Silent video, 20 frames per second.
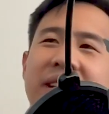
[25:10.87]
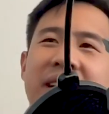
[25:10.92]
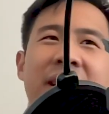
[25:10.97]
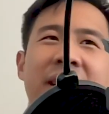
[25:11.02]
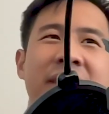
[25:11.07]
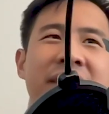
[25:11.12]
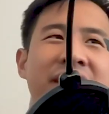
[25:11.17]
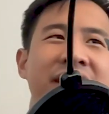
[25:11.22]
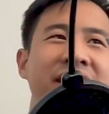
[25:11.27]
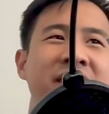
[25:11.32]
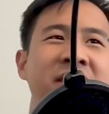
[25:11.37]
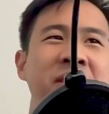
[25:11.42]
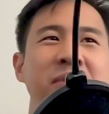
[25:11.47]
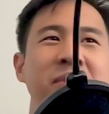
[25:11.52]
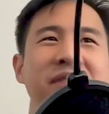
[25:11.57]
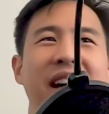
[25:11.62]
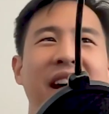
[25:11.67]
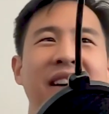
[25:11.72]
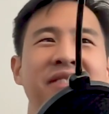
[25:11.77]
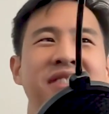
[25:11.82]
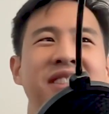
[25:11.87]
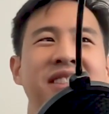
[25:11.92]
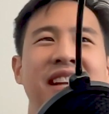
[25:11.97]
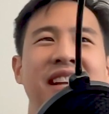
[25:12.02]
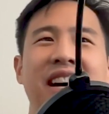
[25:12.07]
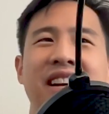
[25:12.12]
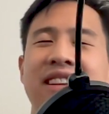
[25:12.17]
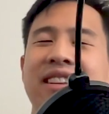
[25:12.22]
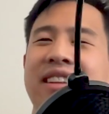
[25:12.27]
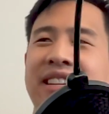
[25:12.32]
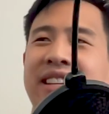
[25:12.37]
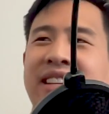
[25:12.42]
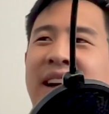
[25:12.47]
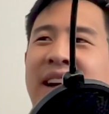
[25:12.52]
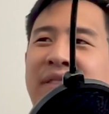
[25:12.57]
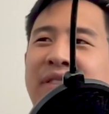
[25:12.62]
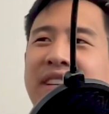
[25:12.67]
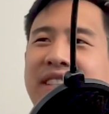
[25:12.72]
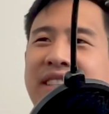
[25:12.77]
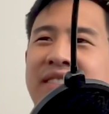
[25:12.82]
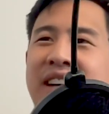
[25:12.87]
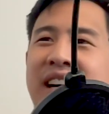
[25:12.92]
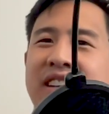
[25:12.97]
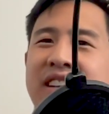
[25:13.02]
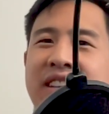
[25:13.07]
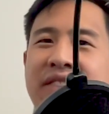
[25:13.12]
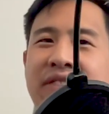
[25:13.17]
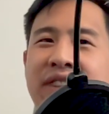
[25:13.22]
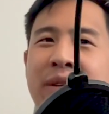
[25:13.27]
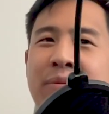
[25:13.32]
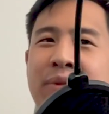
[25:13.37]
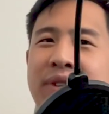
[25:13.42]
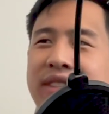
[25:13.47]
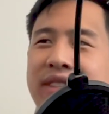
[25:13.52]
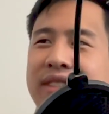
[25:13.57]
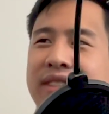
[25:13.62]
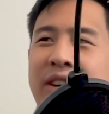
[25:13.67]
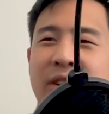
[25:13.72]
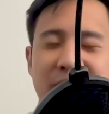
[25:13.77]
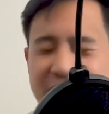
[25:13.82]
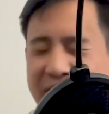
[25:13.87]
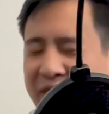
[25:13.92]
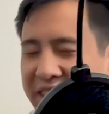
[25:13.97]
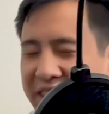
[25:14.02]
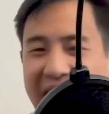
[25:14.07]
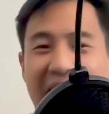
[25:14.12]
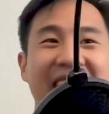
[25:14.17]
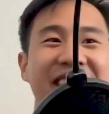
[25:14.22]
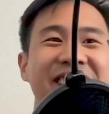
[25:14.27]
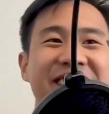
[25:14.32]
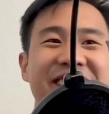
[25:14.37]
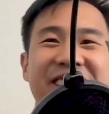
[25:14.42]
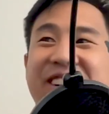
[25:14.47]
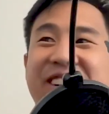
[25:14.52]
Yeah, in terms of that, definitely seen other developers. Oh, sorry, other